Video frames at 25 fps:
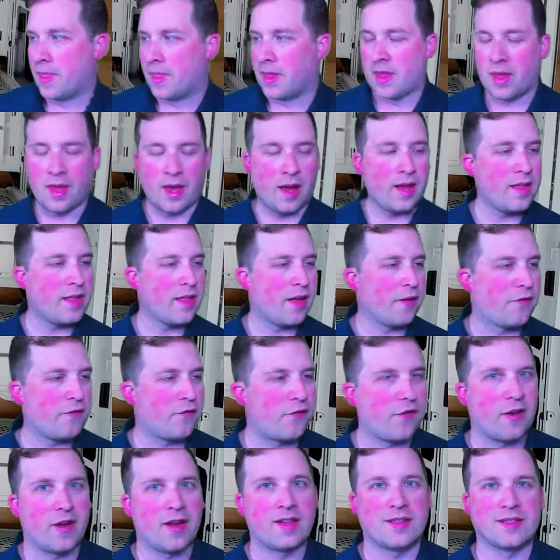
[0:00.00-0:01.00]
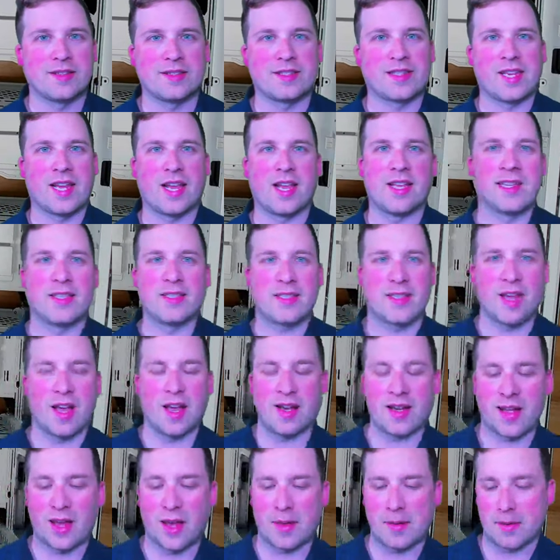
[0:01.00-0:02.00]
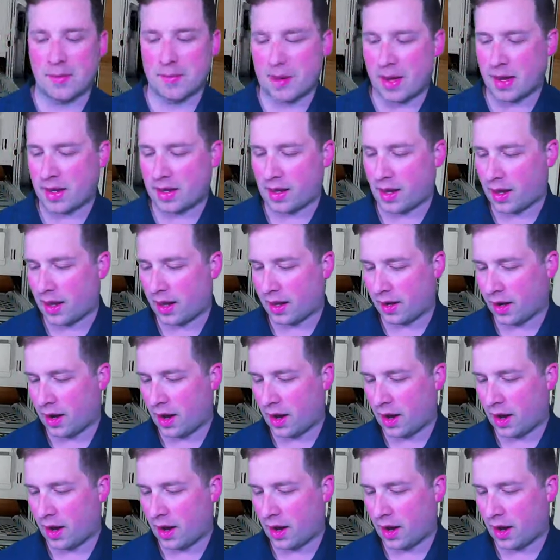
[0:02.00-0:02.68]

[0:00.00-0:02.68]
Hey there friends, it's Scam Gaming back again.